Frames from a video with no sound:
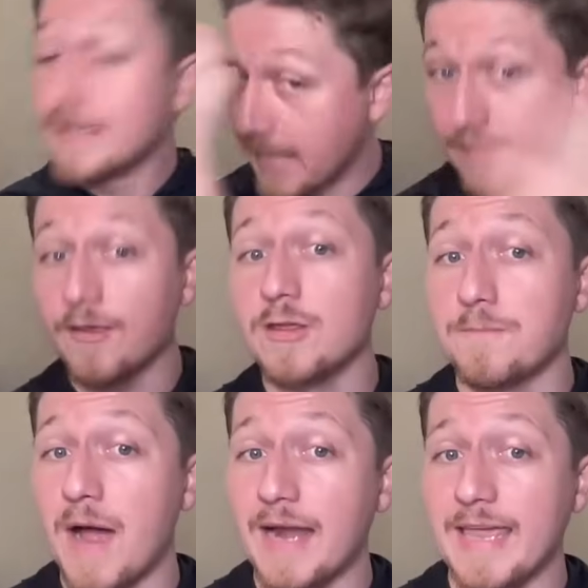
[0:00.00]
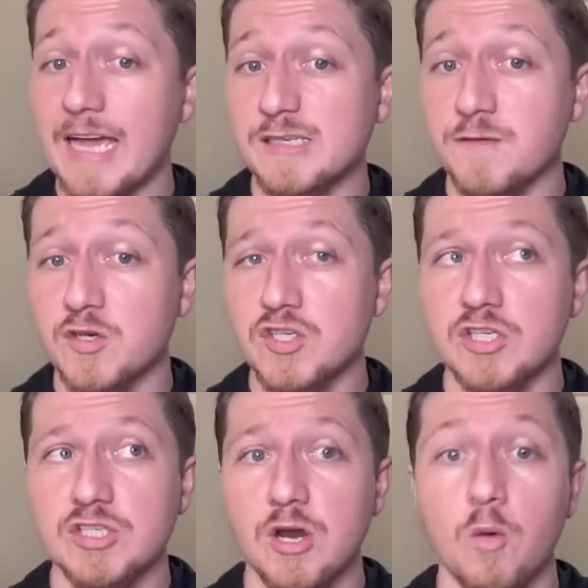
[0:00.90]
Download the podcast version of
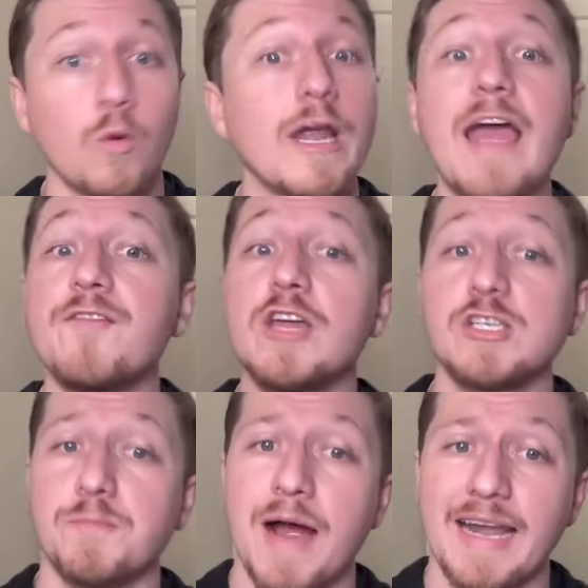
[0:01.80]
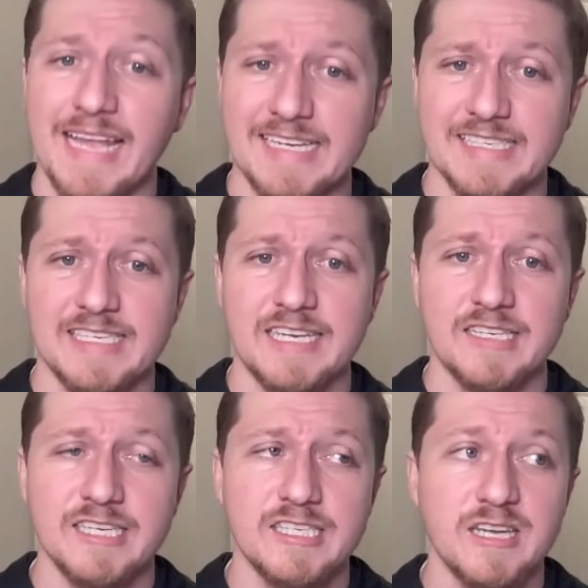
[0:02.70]
the show wherever you get your podcast listening
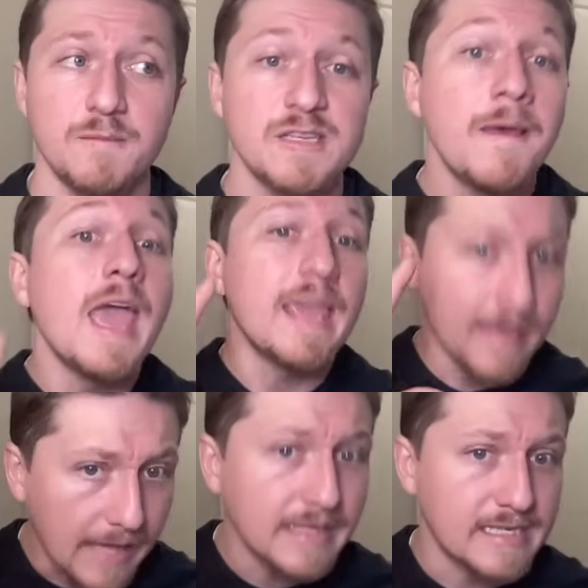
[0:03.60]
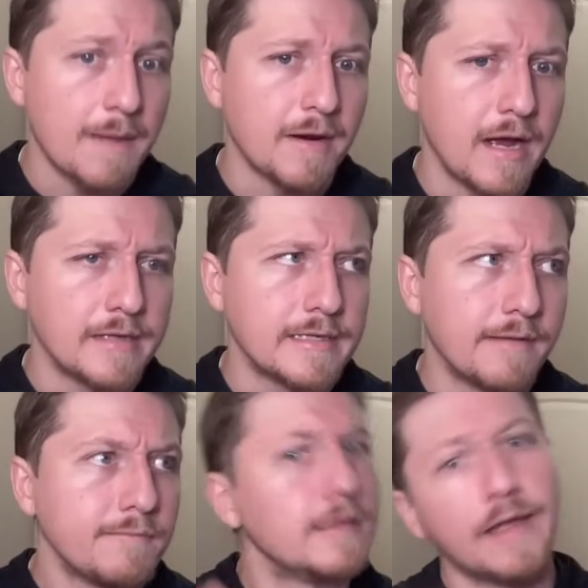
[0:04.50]
systems. You like this type of
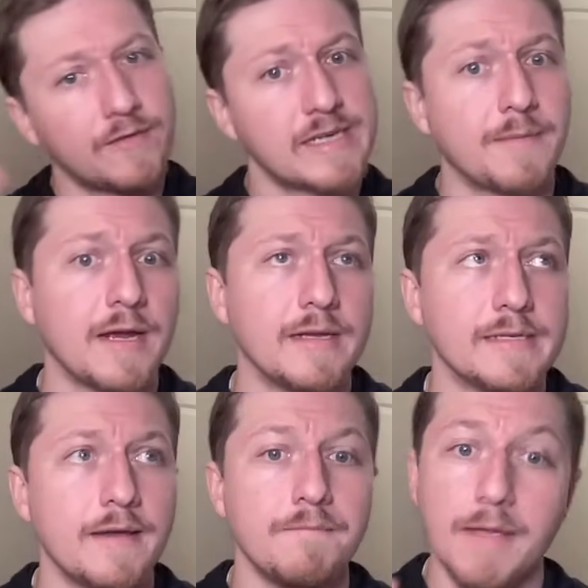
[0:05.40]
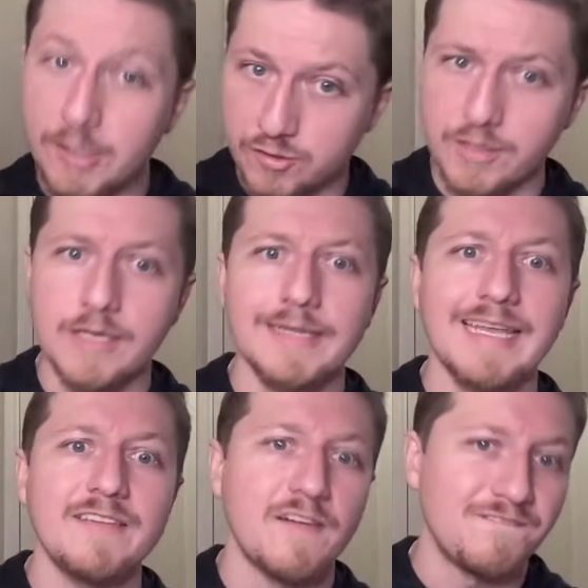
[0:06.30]
content. You love this type of content. Make sure that you
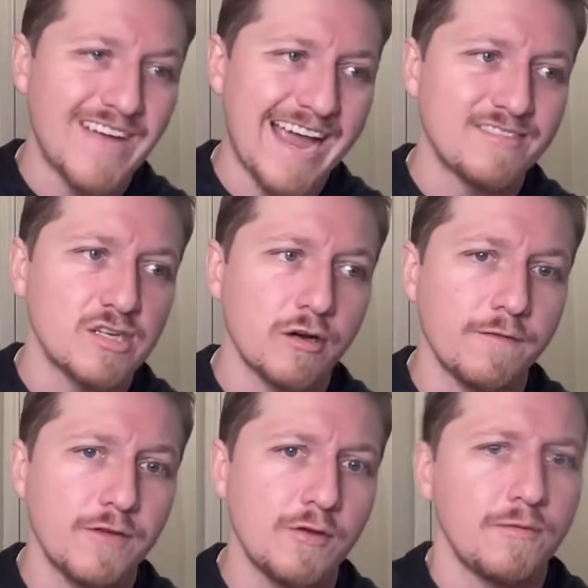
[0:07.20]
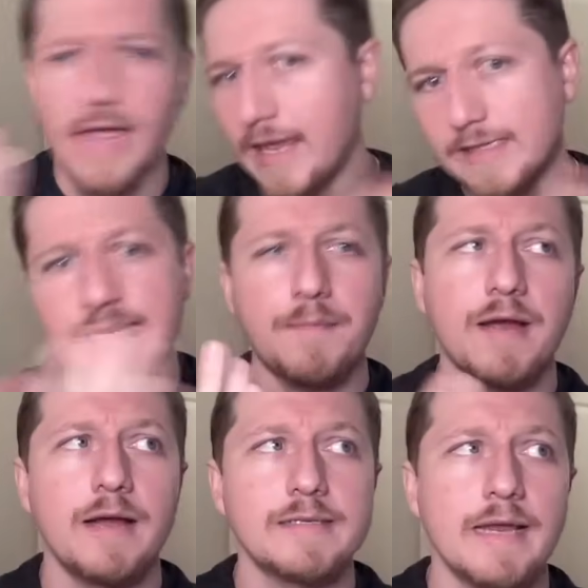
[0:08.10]
leave a 5-star review. You hate this type of
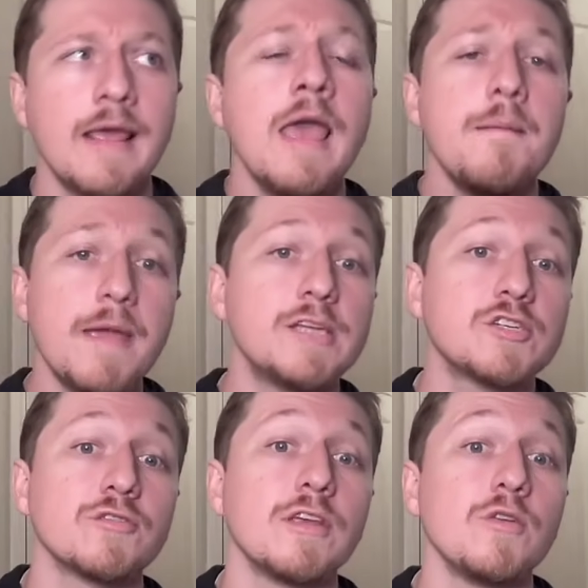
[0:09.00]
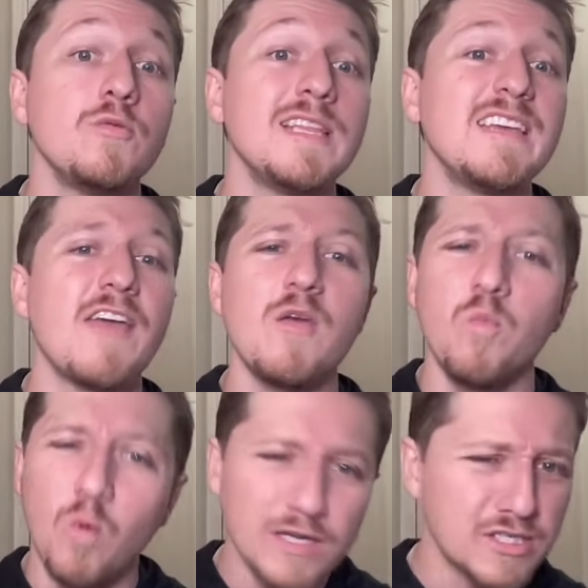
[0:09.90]
content. Make sure that you leave a
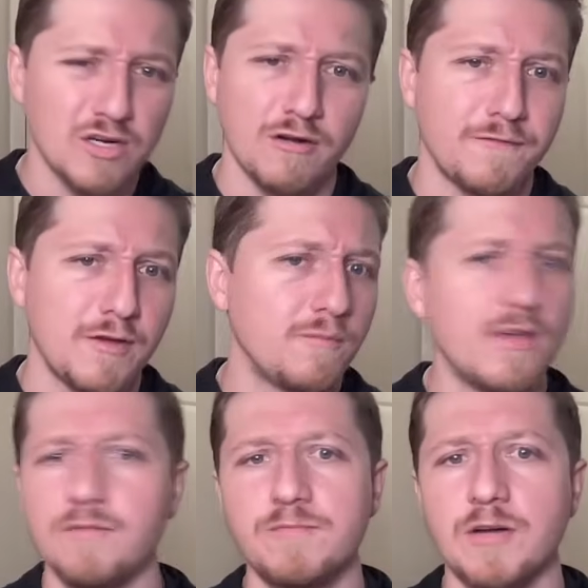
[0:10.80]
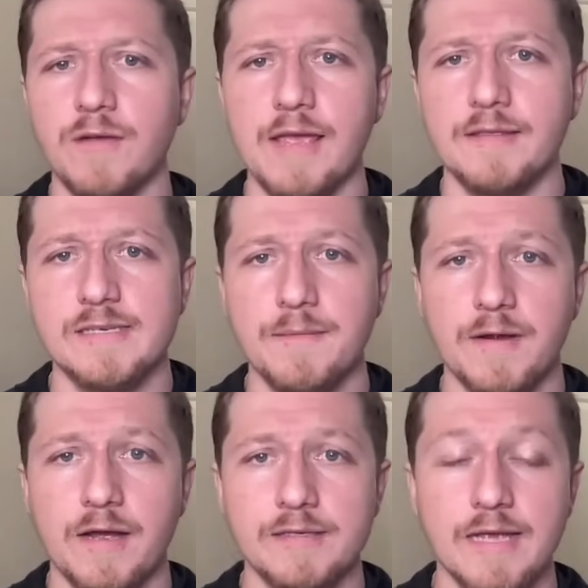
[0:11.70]
1-star review. You don't hate this type
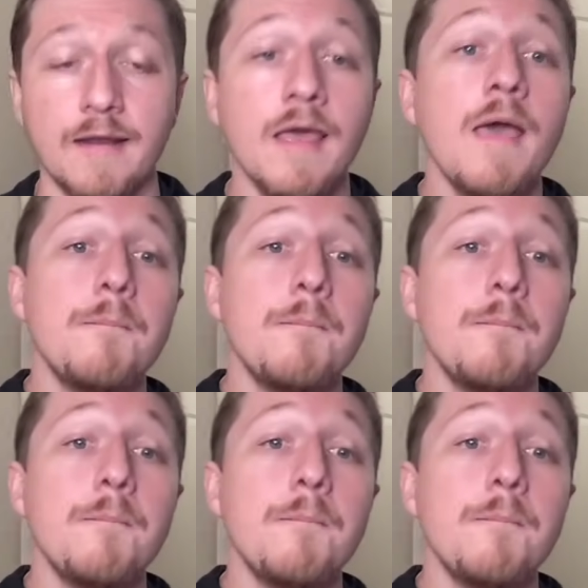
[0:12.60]
of content.